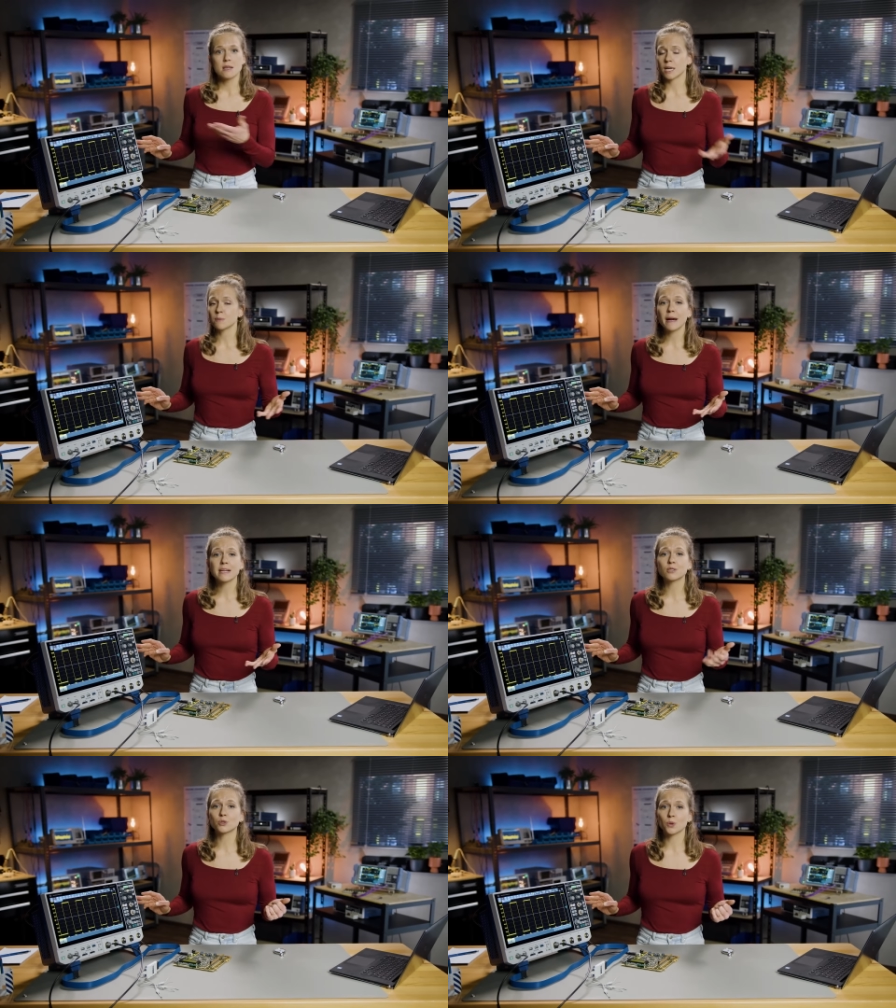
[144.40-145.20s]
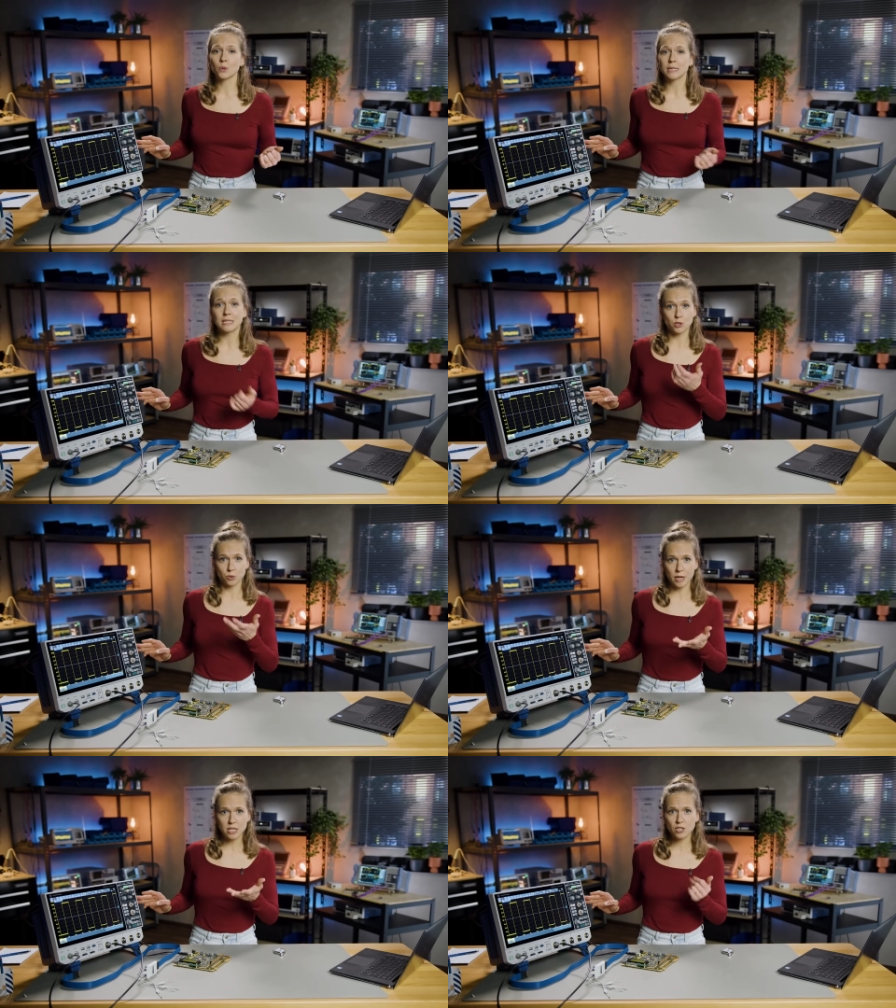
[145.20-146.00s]
thereby controlling the
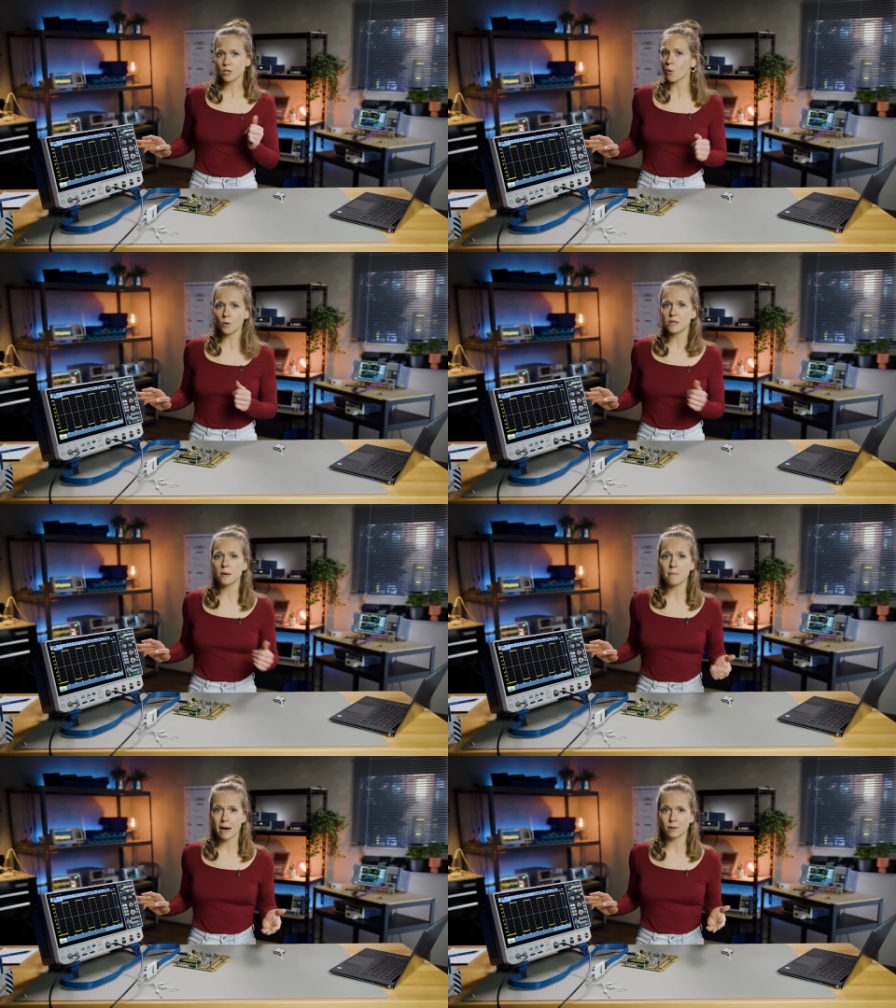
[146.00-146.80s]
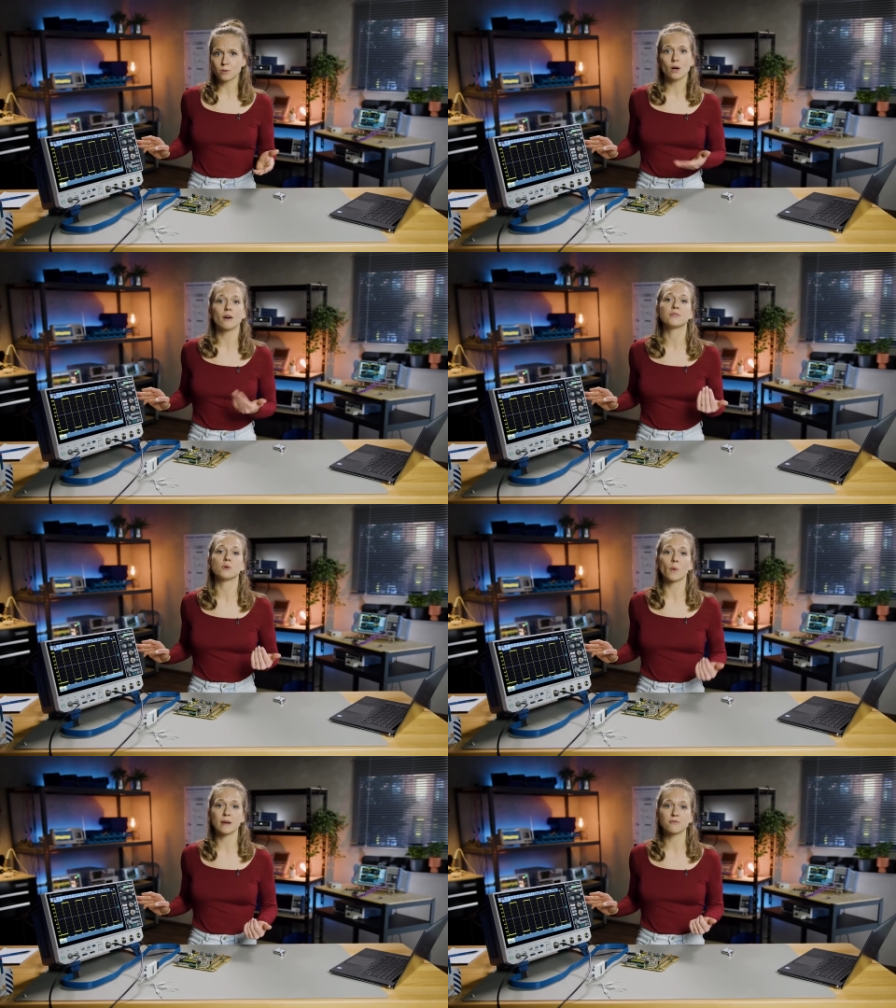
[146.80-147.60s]
duration or the amount of the
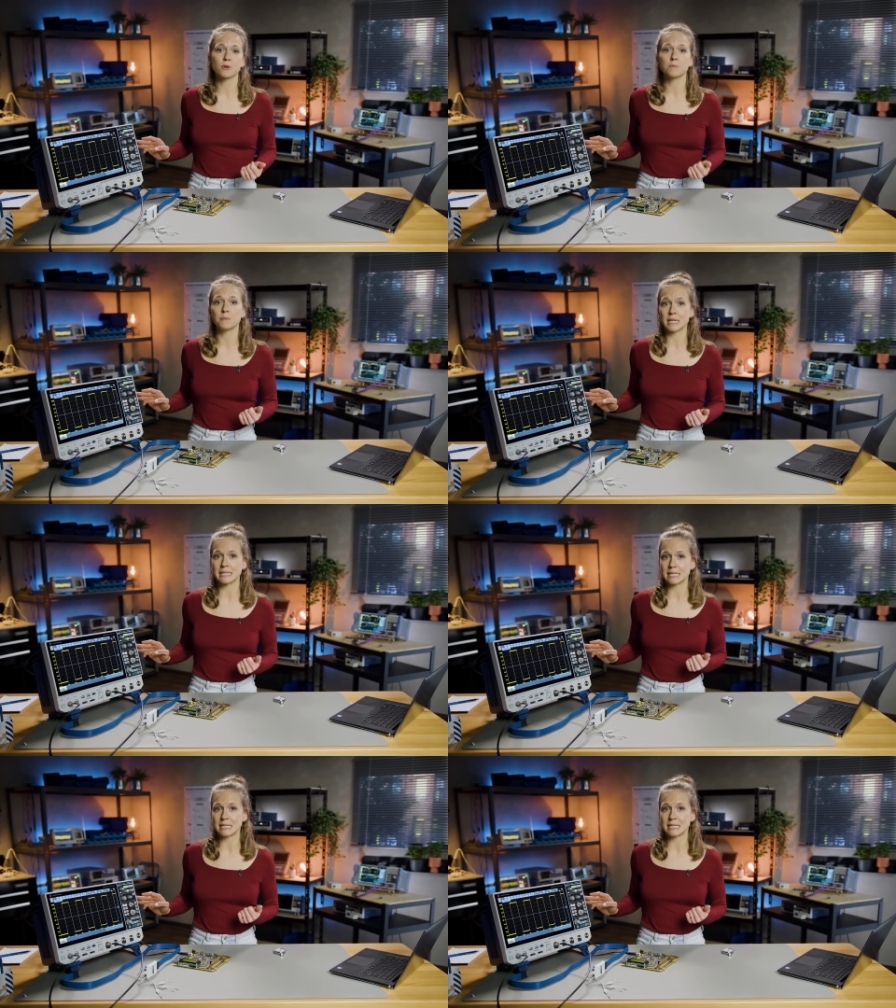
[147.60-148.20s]
waveform being